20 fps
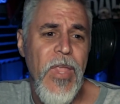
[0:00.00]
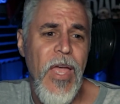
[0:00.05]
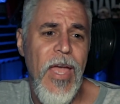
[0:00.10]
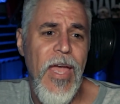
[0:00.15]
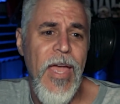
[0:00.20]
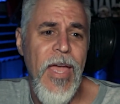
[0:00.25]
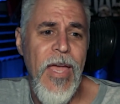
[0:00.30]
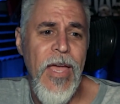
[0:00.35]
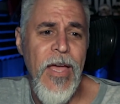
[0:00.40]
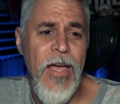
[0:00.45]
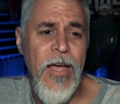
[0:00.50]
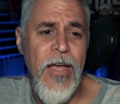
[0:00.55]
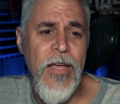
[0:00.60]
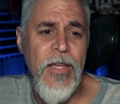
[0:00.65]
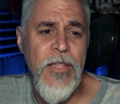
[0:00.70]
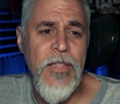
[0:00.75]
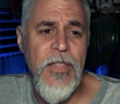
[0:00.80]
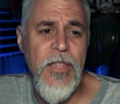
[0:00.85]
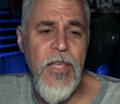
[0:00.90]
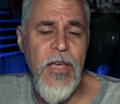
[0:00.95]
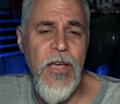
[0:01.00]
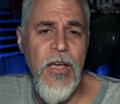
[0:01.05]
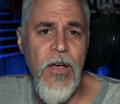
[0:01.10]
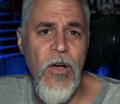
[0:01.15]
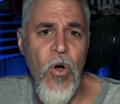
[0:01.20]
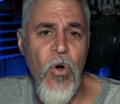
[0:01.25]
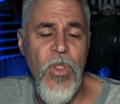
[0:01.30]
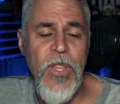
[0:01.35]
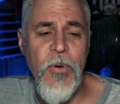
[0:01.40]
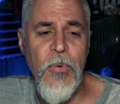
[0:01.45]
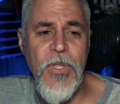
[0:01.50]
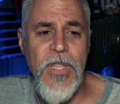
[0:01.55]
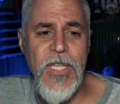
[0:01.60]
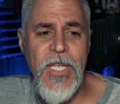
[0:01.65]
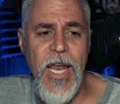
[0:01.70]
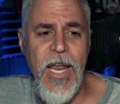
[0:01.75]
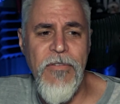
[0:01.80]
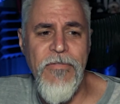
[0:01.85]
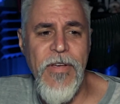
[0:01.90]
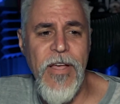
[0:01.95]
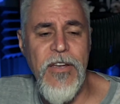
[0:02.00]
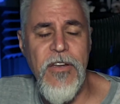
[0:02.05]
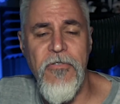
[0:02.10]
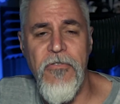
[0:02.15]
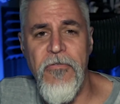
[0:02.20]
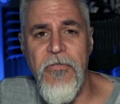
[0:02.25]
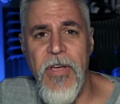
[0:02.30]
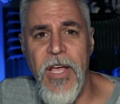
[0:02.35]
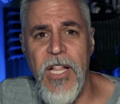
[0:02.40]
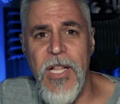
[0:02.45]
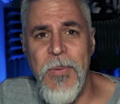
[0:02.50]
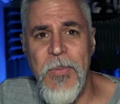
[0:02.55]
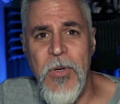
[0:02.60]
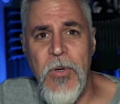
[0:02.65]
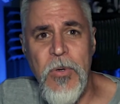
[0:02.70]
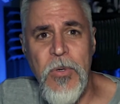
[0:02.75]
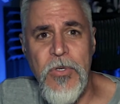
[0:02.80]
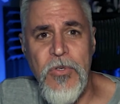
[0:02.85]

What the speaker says: And the only one that I found available